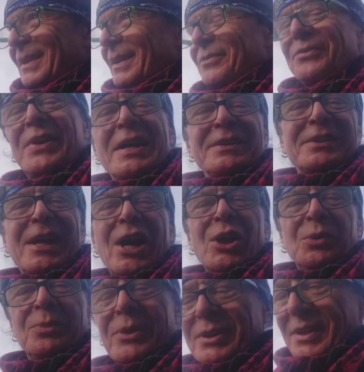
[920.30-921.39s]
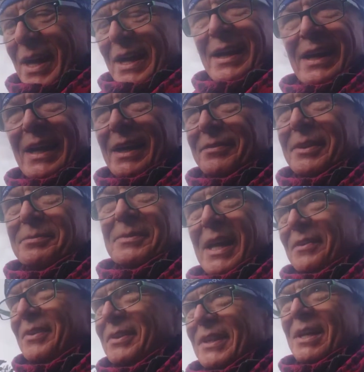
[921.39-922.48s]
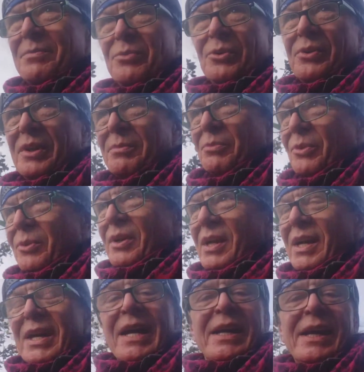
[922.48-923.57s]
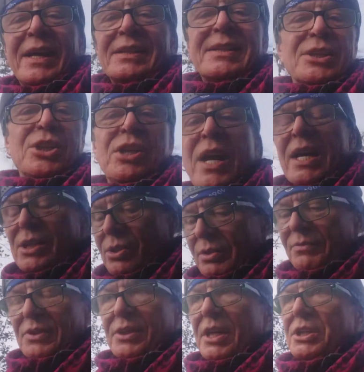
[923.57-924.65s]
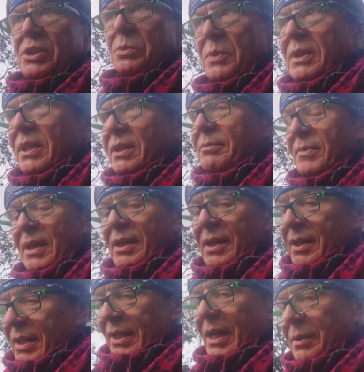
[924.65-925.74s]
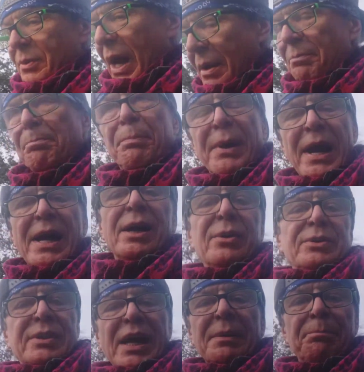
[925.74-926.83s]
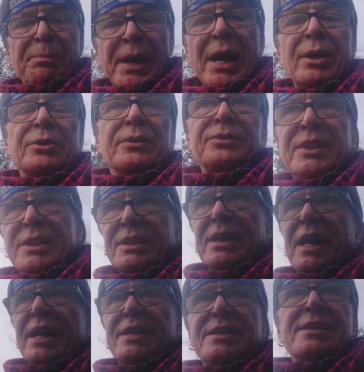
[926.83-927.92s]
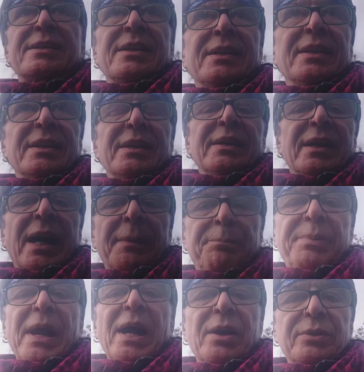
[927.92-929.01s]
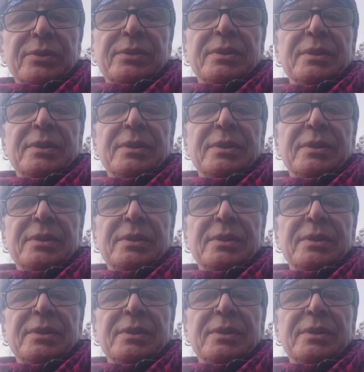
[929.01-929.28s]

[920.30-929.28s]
friend cowboy. I love him every day more and more. And I had such a nice conversation with him. And I'm proud of these guys. I'm proud.